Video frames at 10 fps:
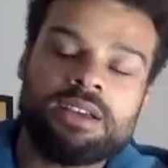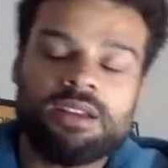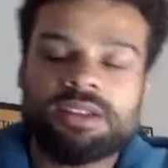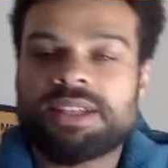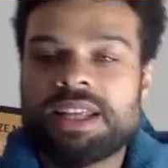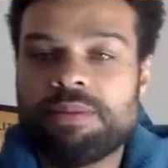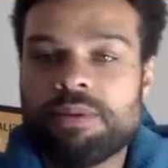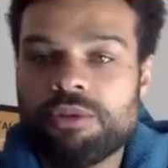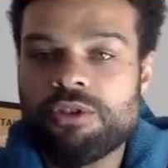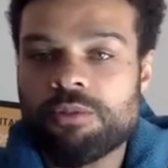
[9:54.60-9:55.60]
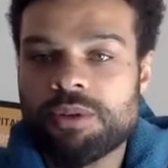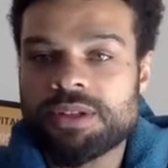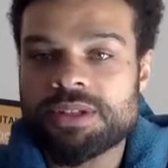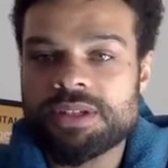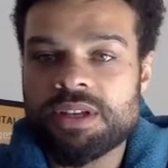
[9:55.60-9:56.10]
sleeper
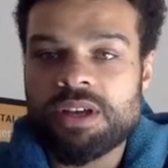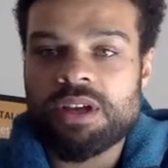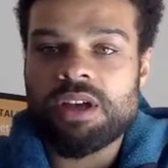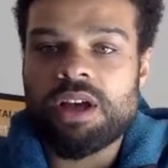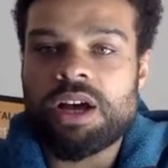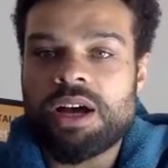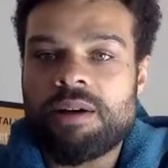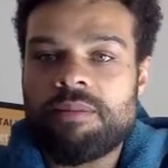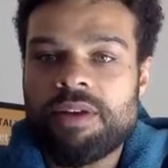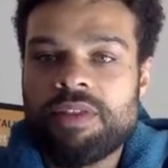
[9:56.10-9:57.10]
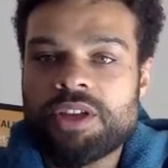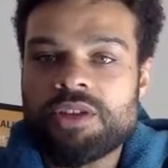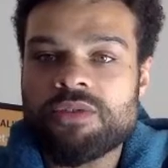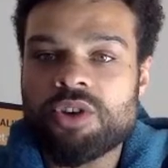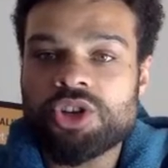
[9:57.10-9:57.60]
movements. and then
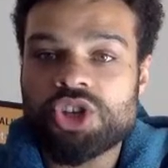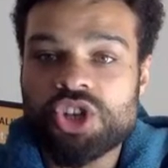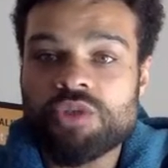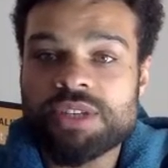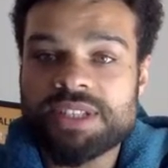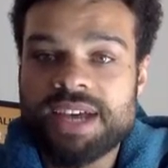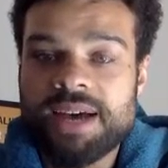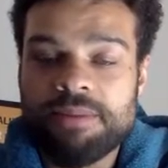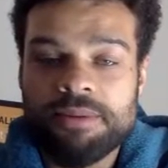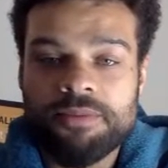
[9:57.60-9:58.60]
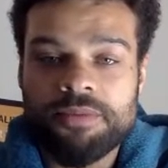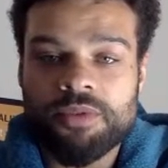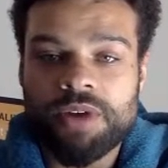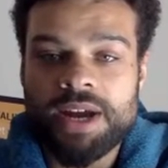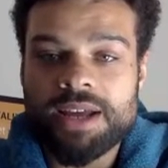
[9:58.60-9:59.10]
you've got your shoulder tap,
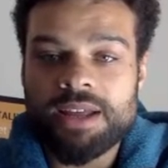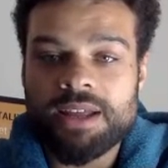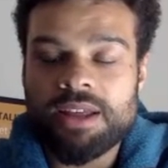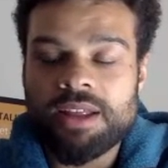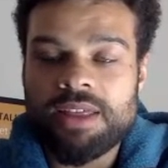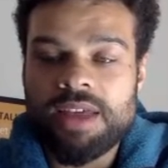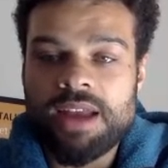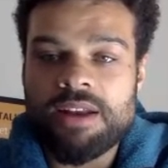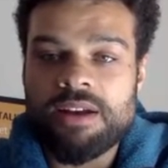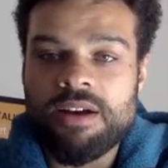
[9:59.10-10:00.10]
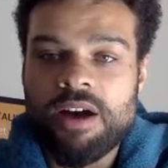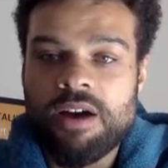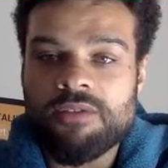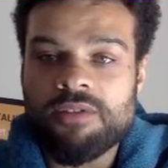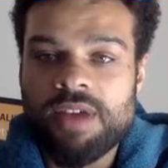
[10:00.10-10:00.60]
right? Then
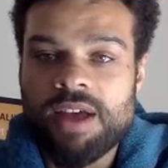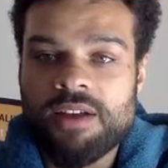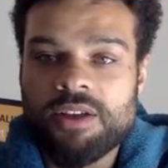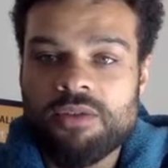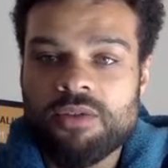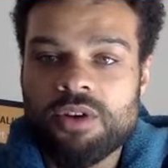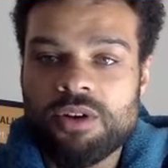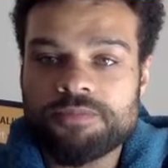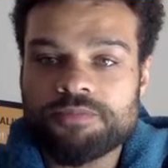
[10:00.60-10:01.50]
after that, you've got